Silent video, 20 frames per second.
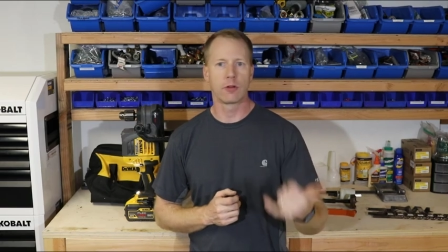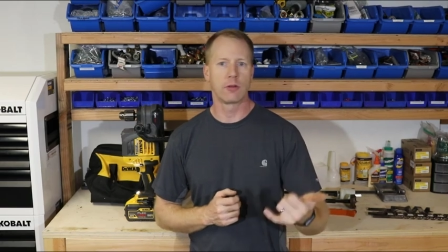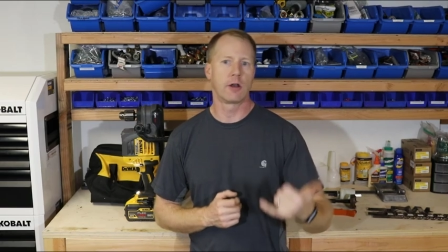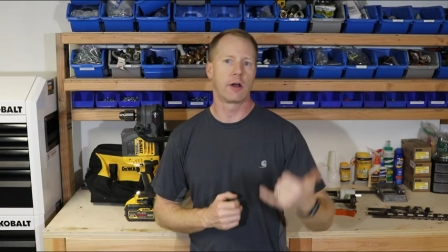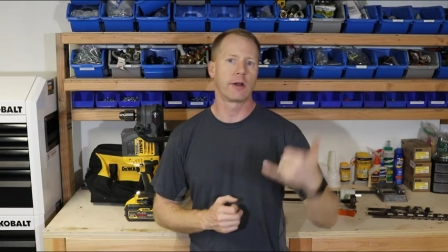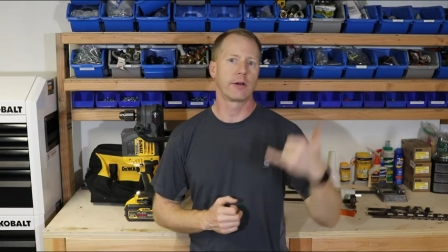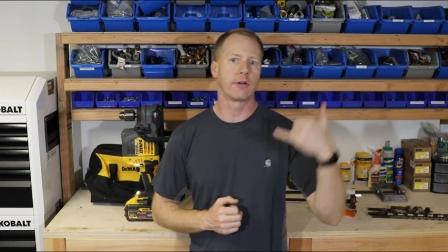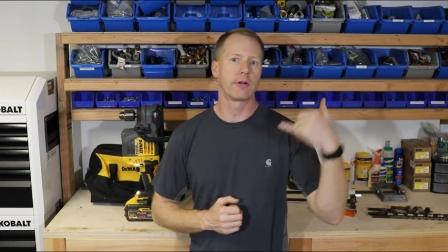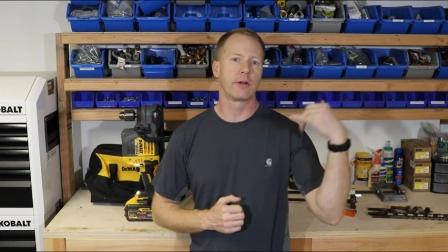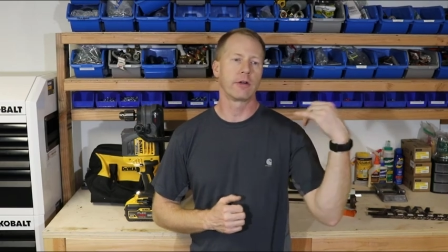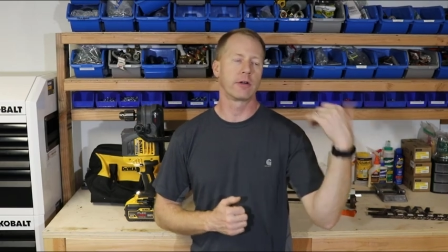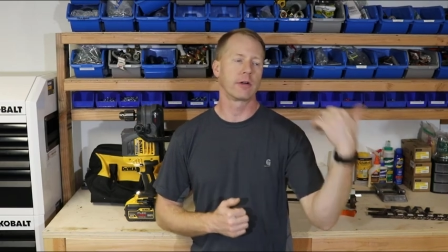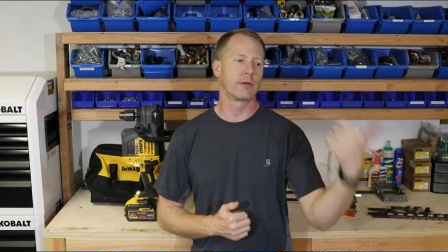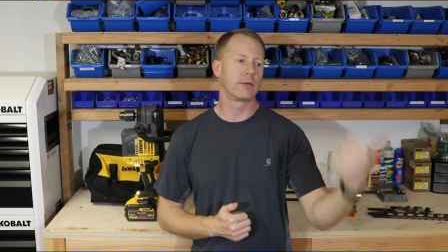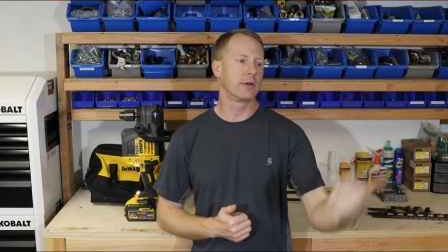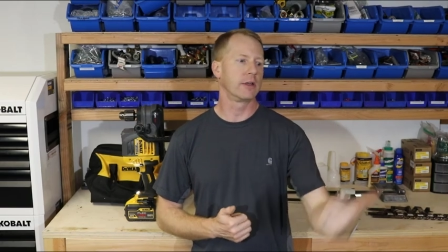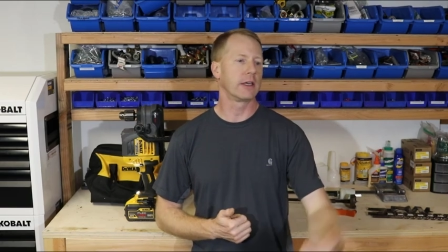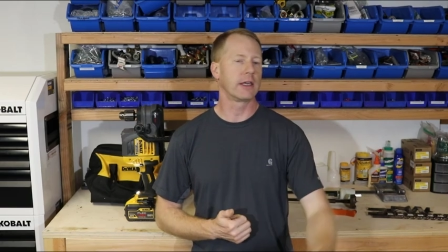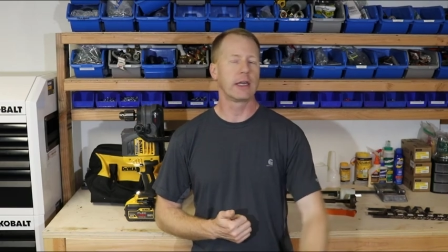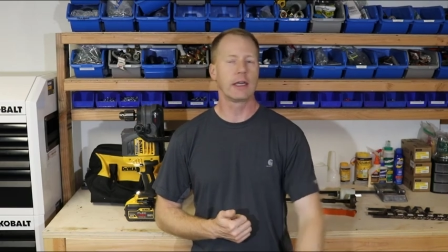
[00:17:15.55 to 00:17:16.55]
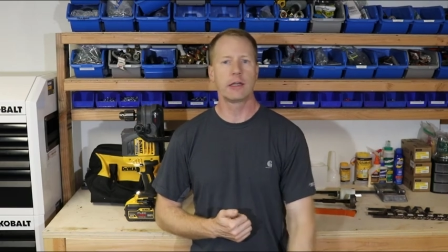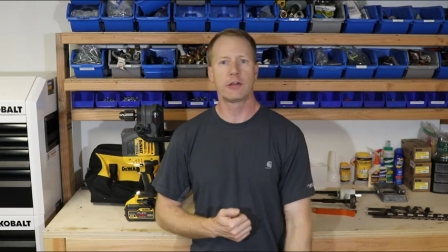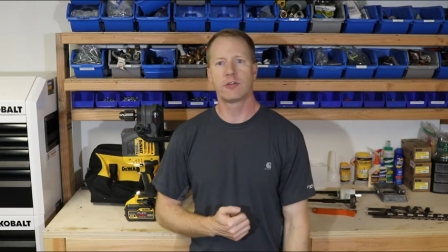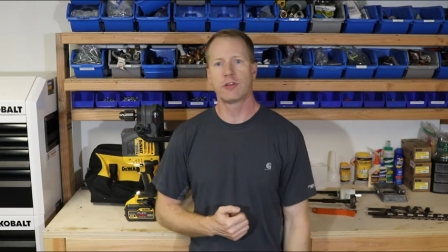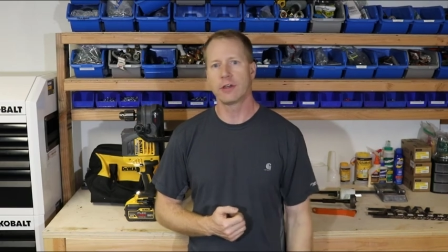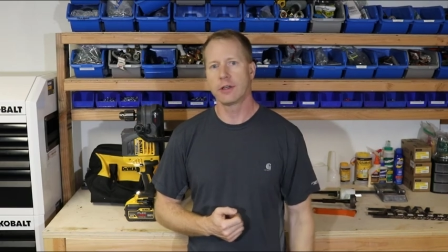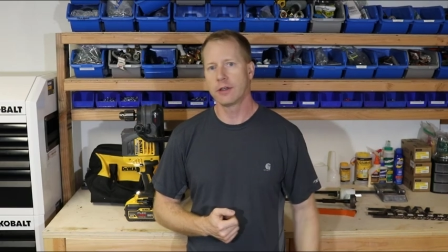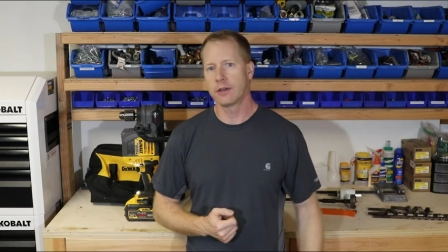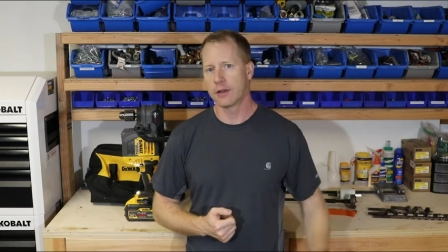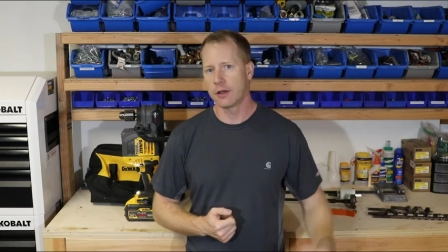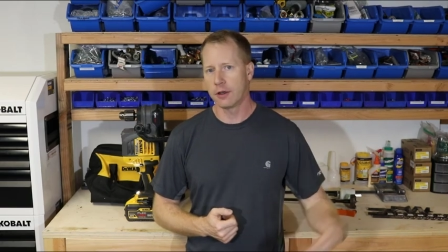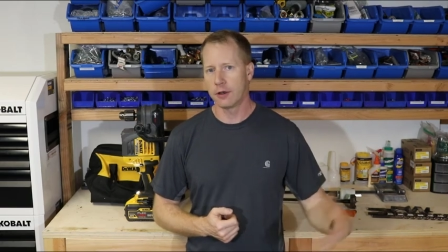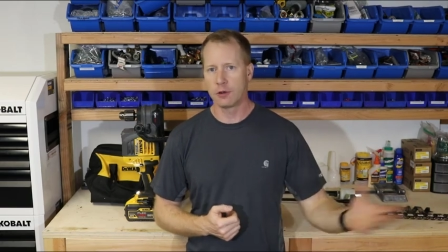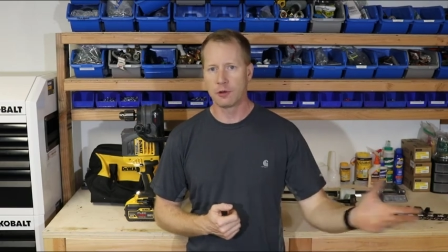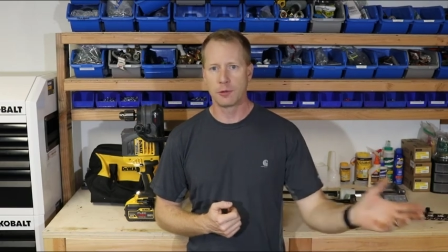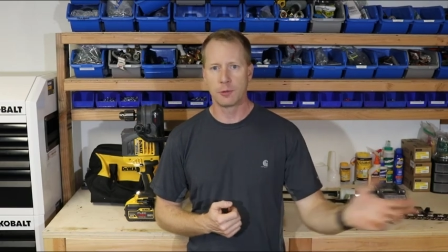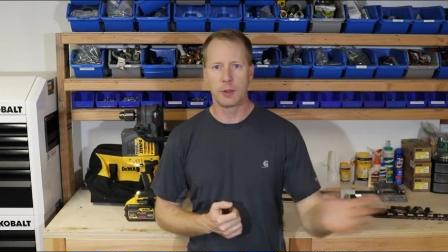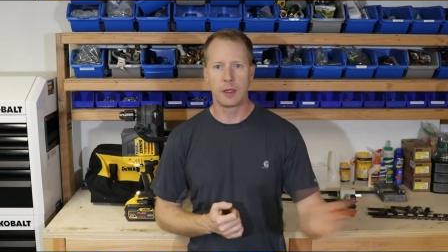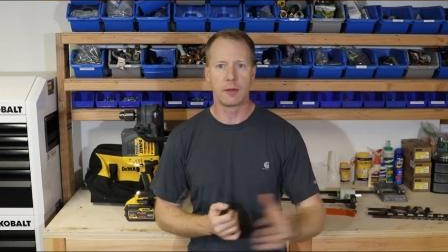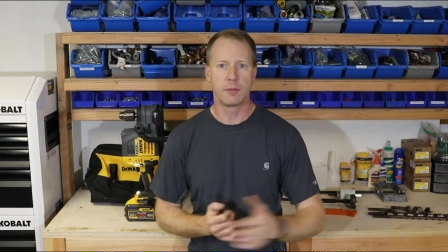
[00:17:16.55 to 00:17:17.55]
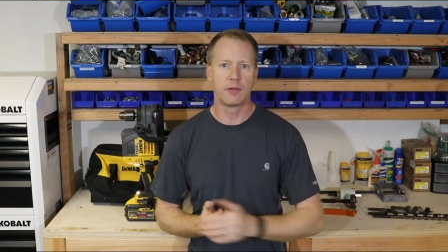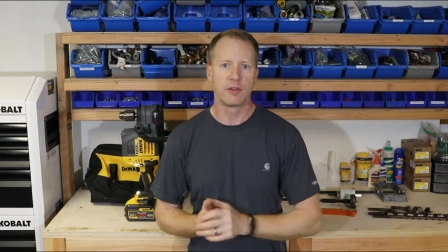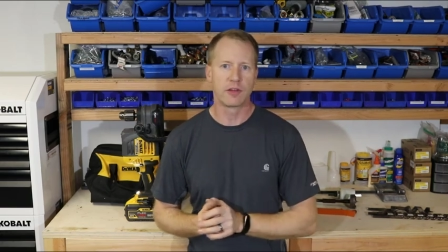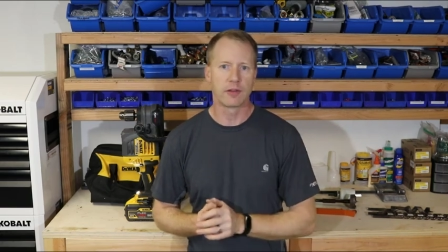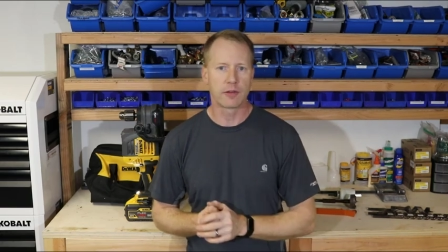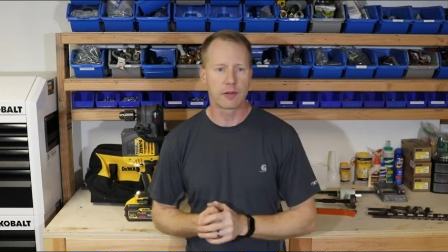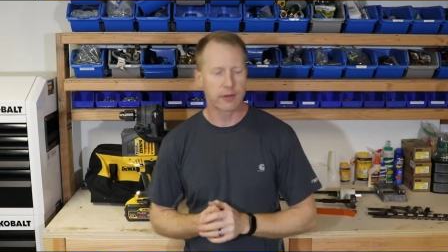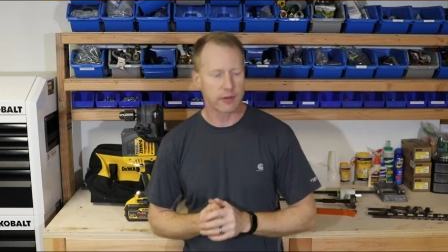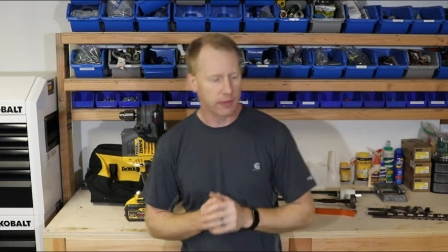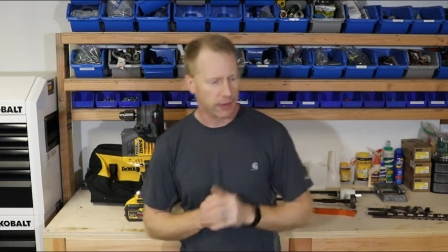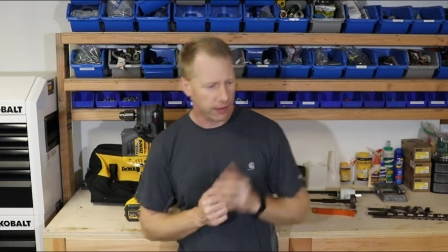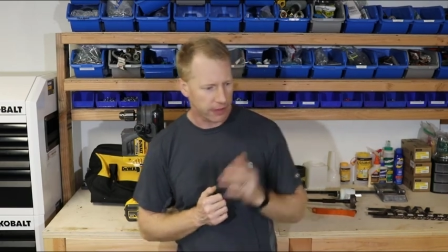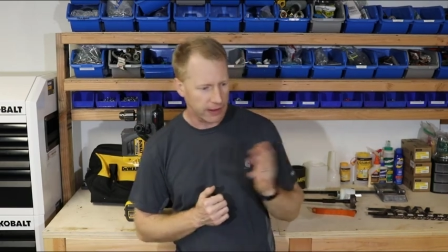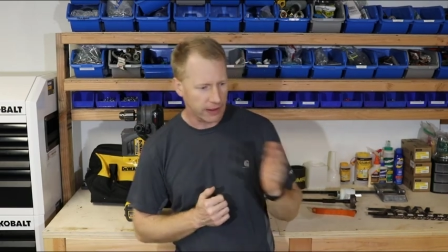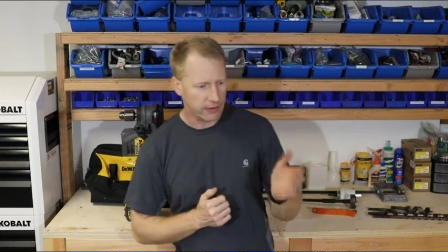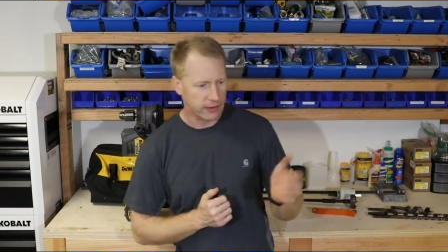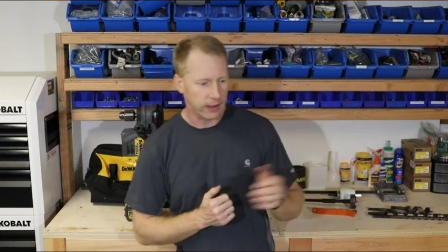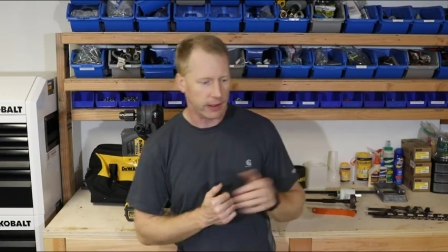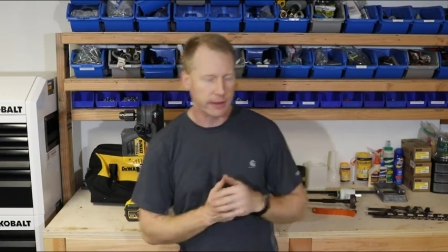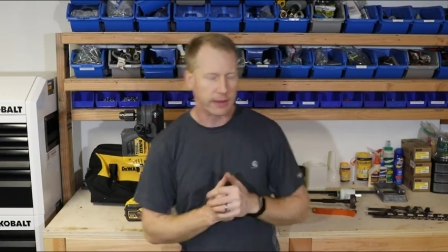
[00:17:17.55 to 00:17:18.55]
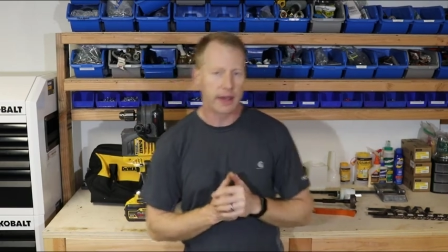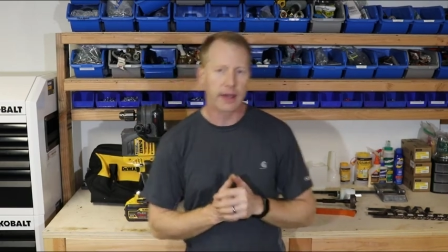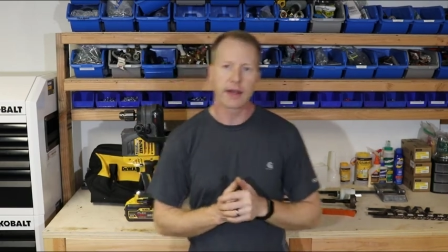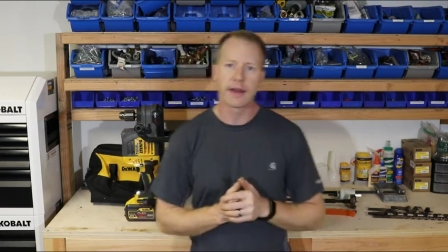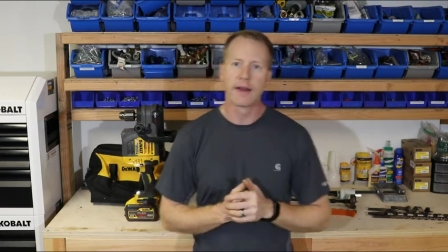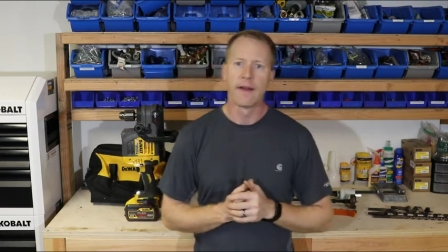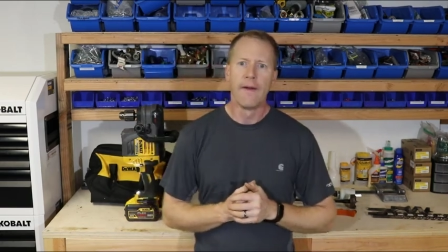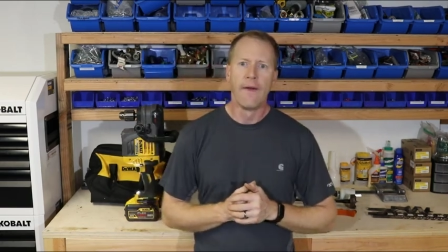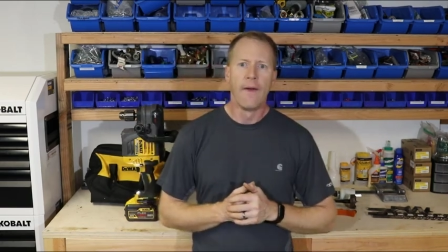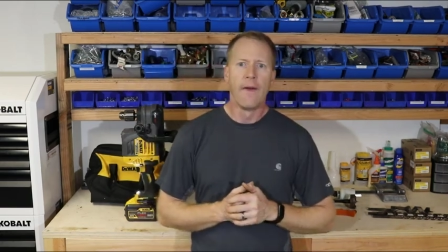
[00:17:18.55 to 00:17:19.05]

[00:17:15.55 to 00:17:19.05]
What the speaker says: laundry room to kitchen to hose bibs and things like that,